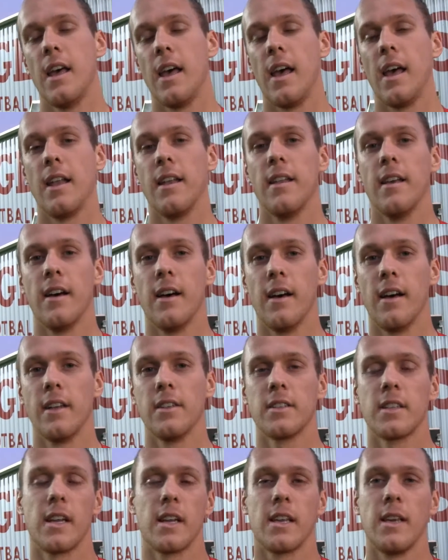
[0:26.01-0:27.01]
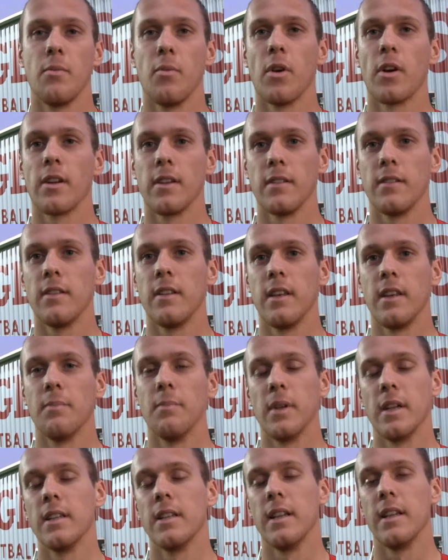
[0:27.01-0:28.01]
And I just got to keep working.
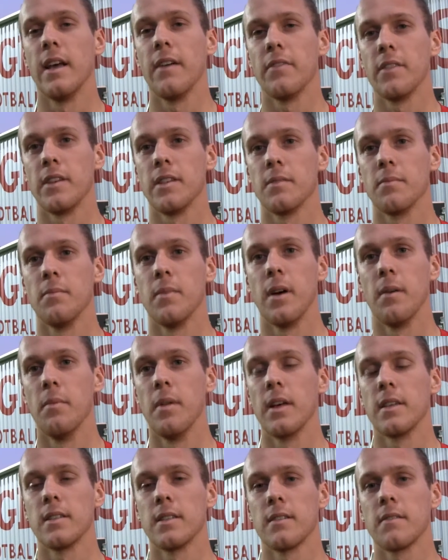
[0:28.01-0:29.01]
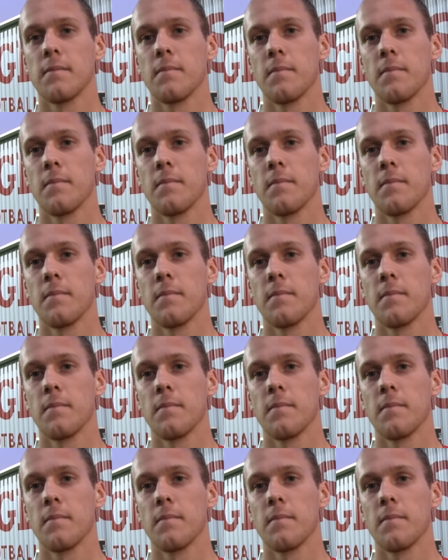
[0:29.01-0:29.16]
But it definitely is a blessing.